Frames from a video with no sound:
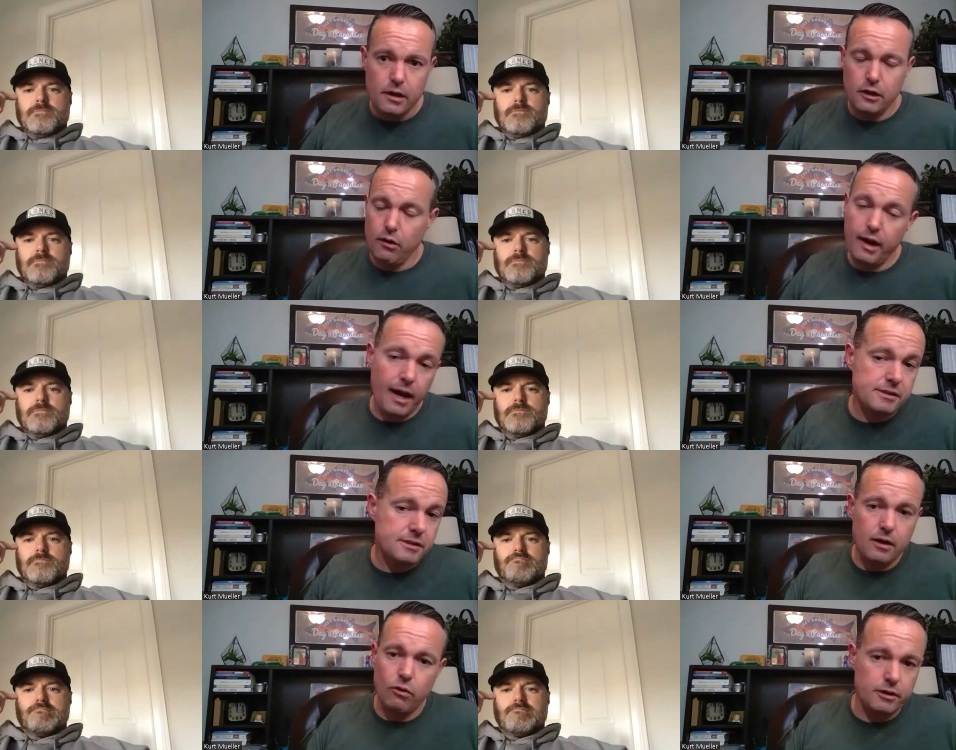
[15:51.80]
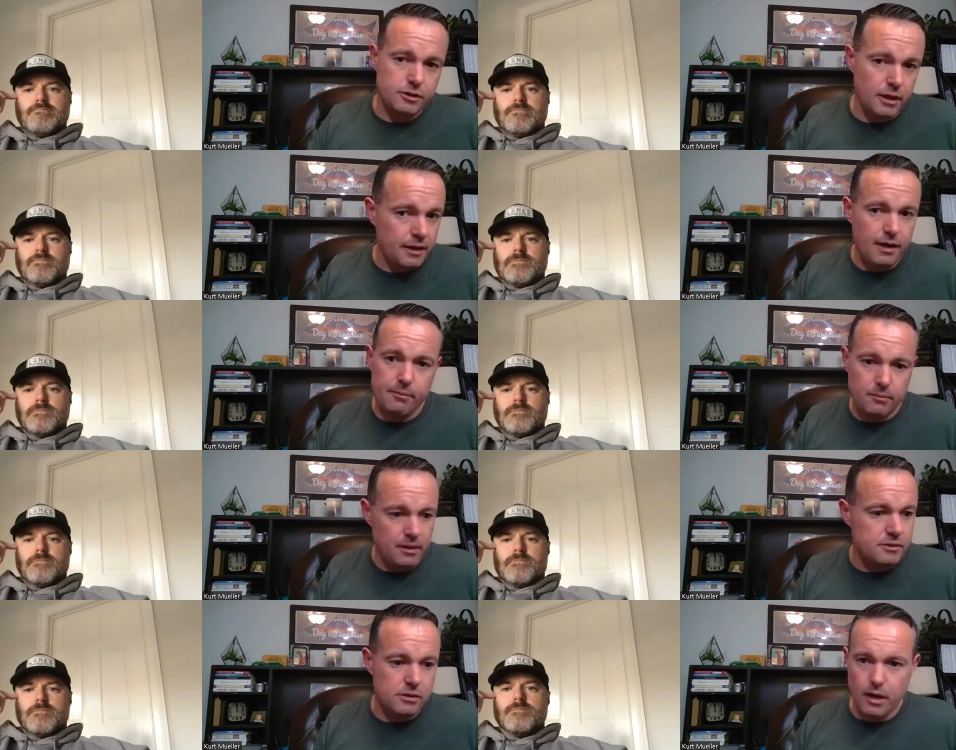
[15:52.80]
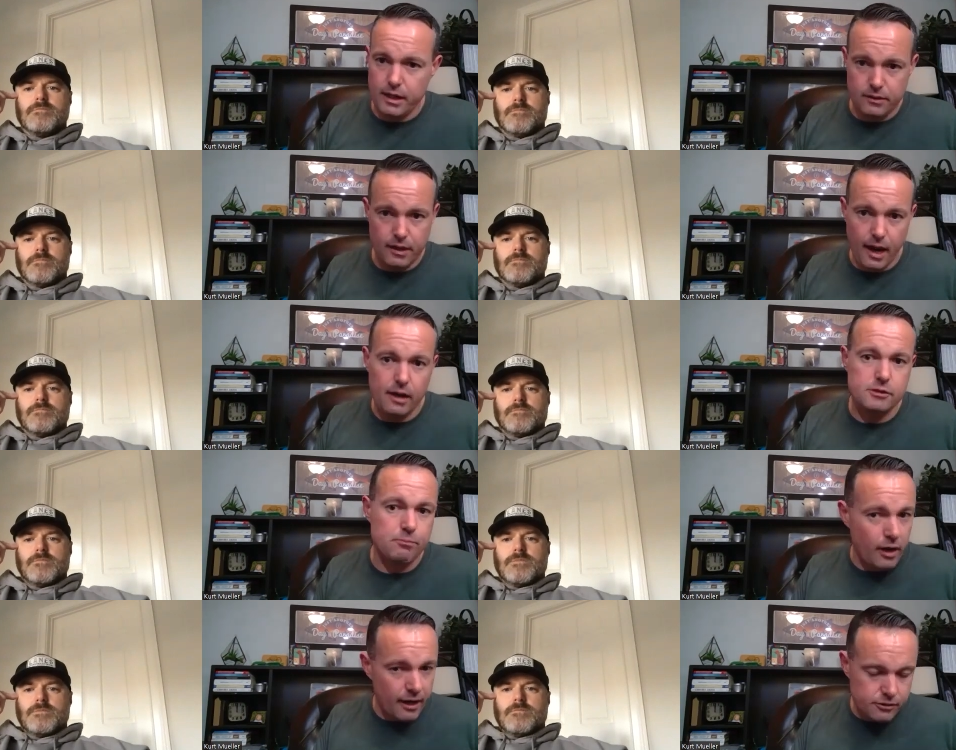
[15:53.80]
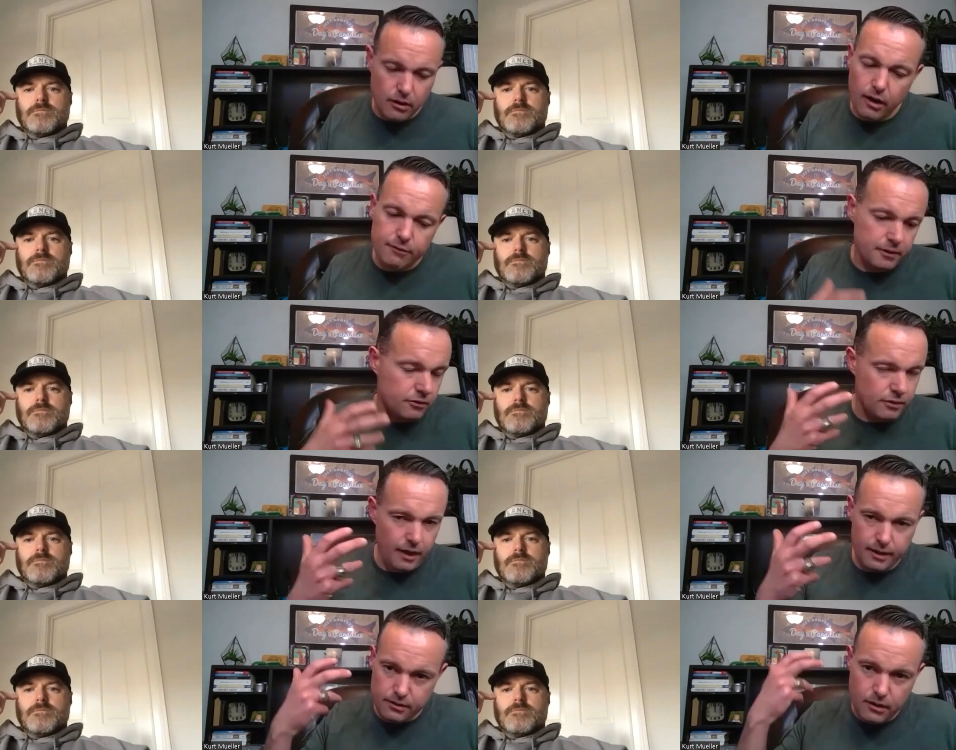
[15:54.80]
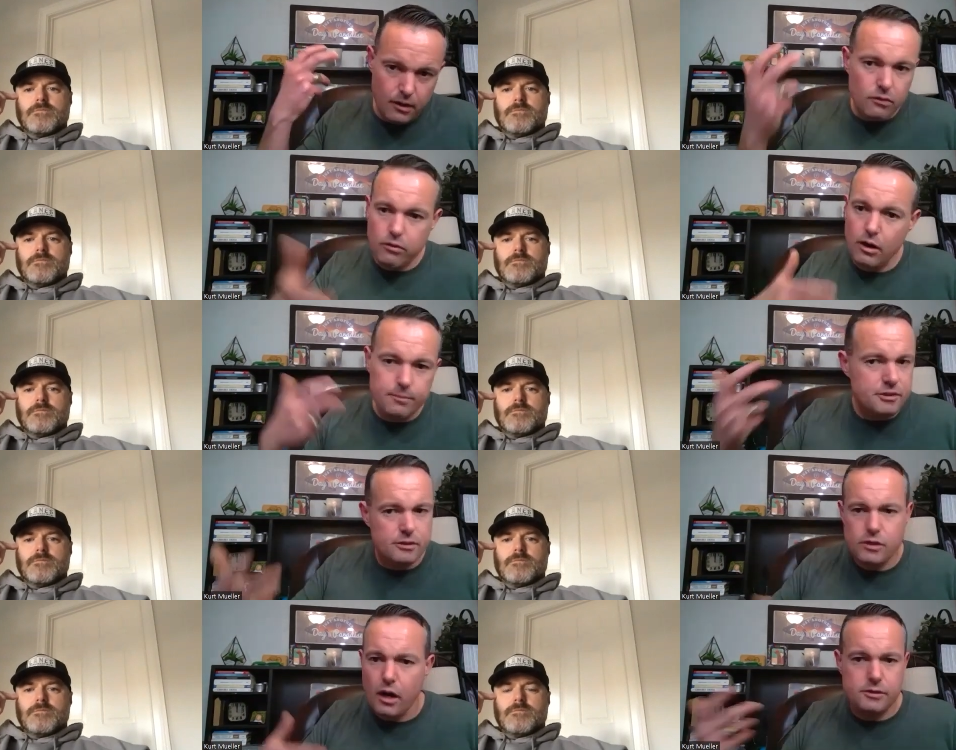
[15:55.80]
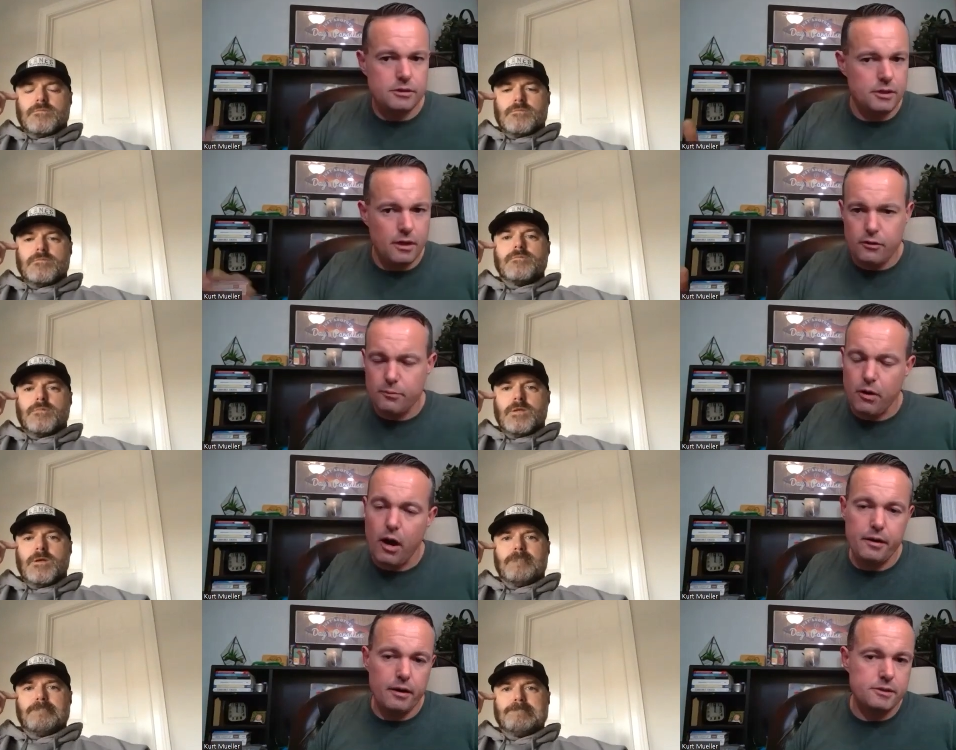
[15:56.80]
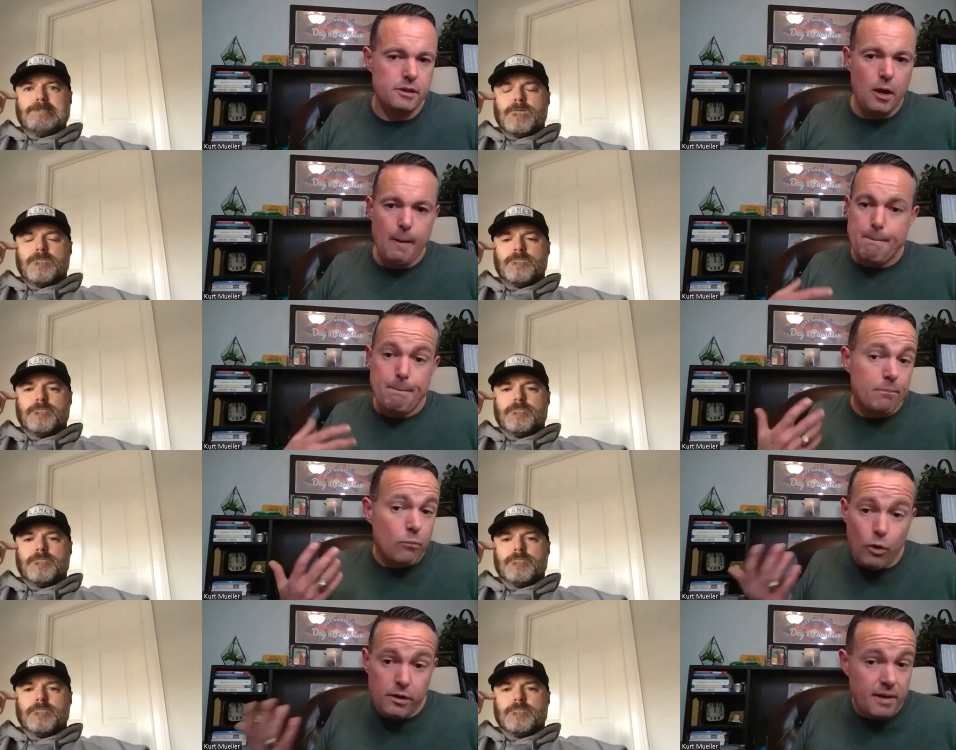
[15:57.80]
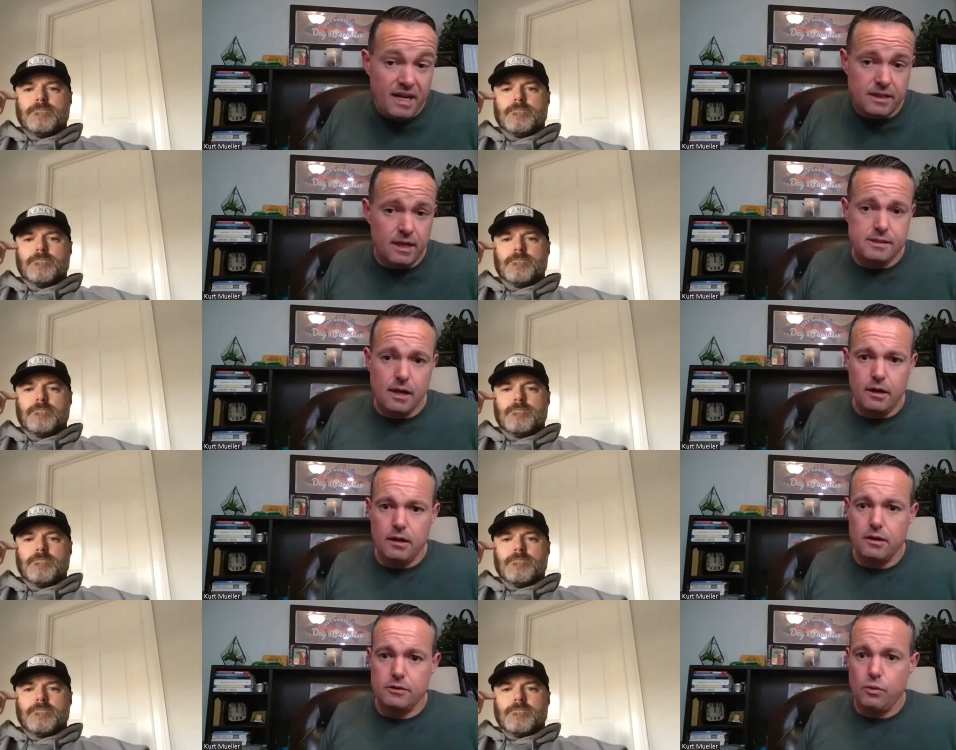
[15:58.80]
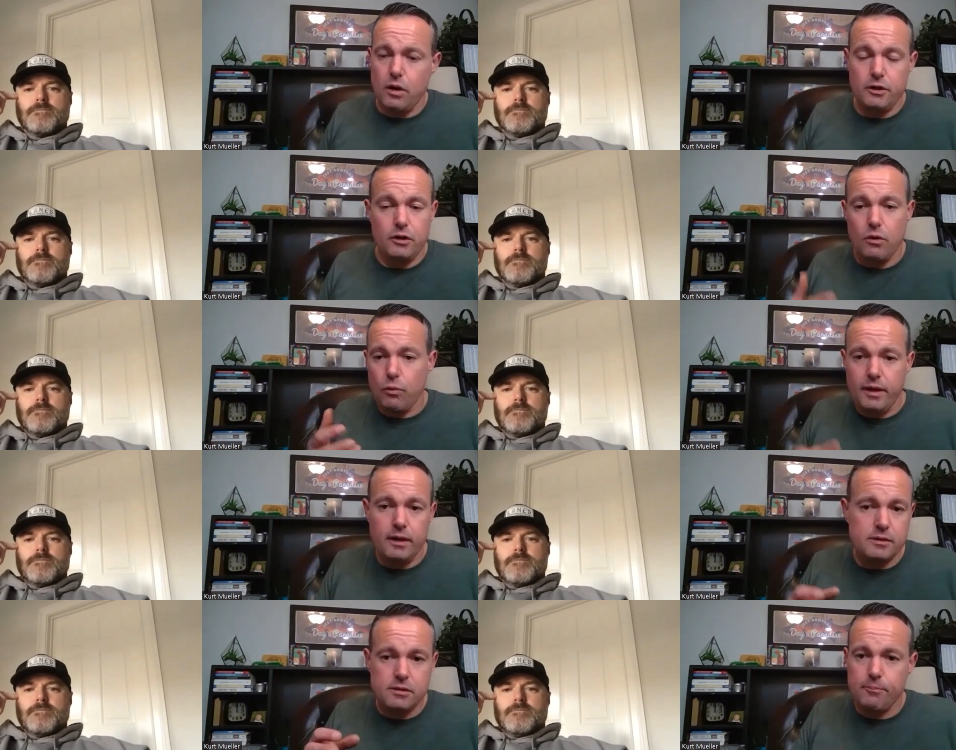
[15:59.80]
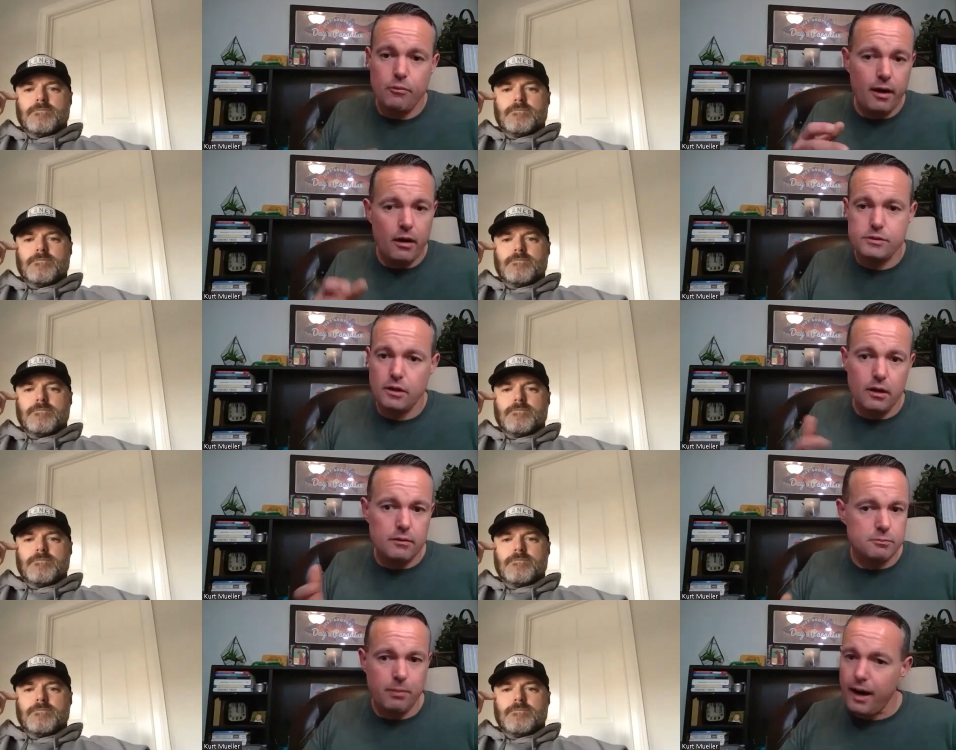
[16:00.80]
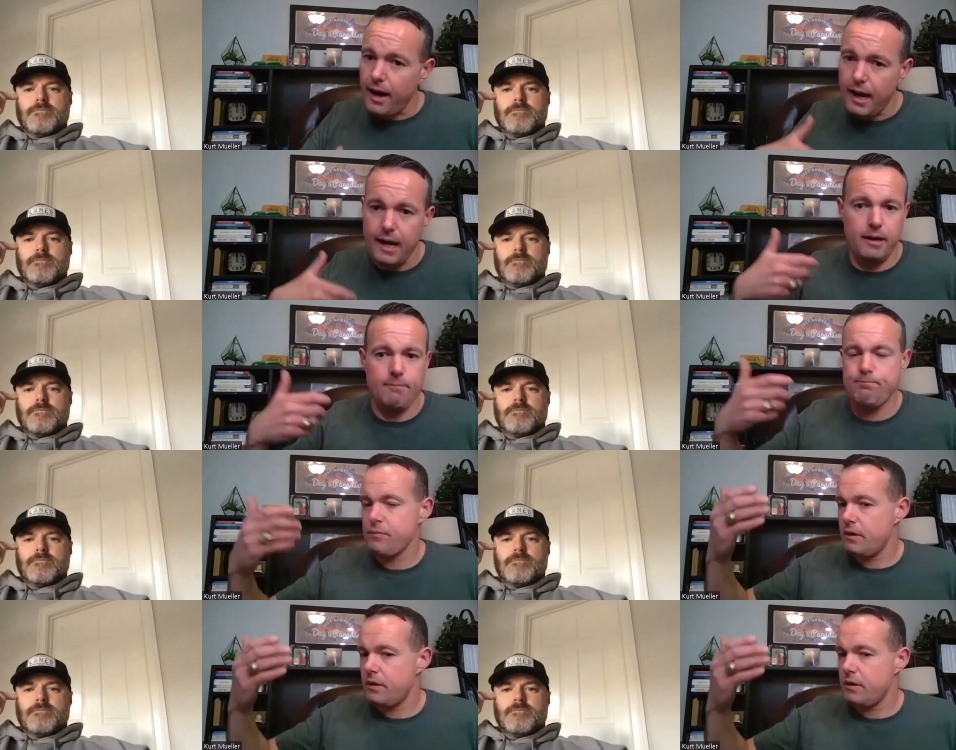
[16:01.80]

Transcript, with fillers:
Speaker 1: you know, I ask that question anytime I meet somebody that has branched off and created rubs and sauces and other products. One of the main things I hear is, well, you know, we separate ourselves by,